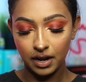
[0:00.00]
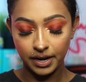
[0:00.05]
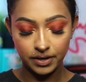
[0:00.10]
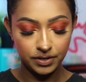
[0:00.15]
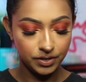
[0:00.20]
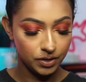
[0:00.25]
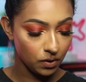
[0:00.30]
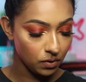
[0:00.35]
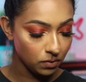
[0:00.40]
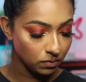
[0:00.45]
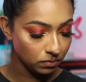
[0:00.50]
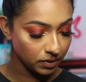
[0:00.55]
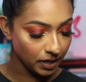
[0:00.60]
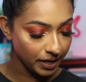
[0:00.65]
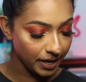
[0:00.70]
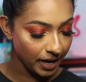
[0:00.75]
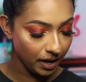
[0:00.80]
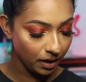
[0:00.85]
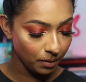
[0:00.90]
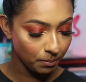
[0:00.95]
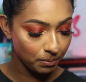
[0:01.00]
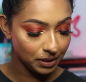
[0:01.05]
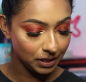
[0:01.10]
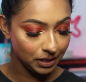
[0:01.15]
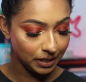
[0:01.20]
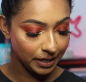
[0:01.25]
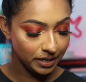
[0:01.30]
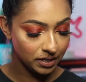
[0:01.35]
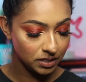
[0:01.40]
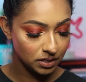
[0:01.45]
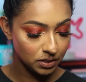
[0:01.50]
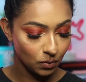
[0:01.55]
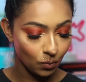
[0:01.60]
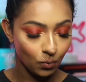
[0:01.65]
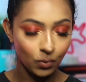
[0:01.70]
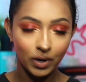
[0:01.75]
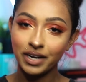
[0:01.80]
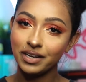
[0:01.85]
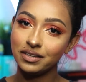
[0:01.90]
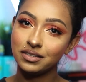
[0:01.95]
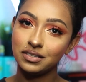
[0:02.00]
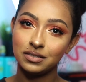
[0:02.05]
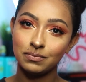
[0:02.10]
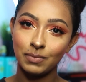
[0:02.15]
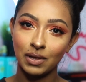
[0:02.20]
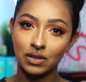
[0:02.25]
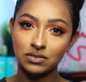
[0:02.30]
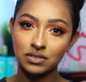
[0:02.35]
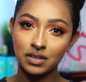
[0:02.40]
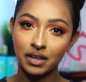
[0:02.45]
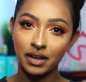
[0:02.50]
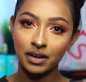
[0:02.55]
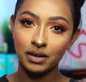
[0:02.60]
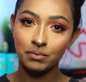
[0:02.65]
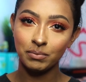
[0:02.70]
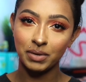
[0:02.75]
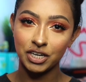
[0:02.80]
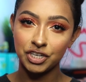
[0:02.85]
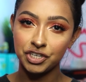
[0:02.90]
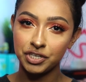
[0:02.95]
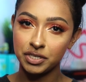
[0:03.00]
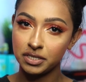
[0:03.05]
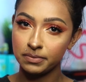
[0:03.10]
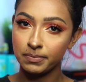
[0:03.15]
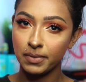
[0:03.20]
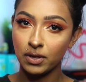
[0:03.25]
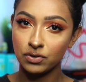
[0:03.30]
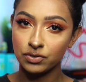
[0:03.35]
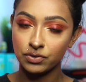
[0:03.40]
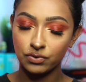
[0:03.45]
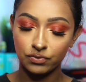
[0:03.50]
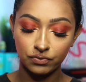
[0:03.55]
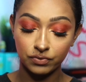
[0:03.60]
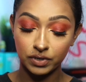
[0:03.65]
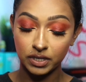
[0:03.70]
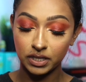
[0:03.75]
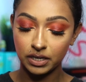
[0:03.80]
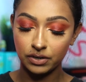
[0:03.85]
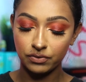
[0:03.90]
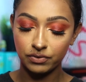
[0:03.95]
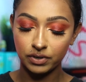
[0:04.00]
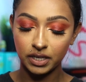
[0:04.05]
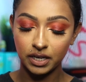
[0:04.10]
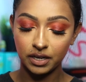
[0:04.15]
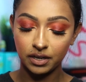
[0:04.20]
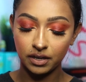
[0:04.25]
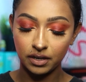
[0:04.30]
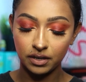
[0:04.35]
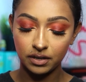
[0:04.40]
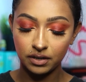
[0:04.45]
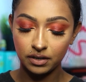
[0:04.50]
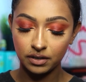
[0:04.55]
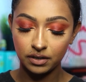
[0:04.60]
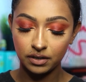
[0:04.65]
I can't place what it smells like, but it just smells really, really good.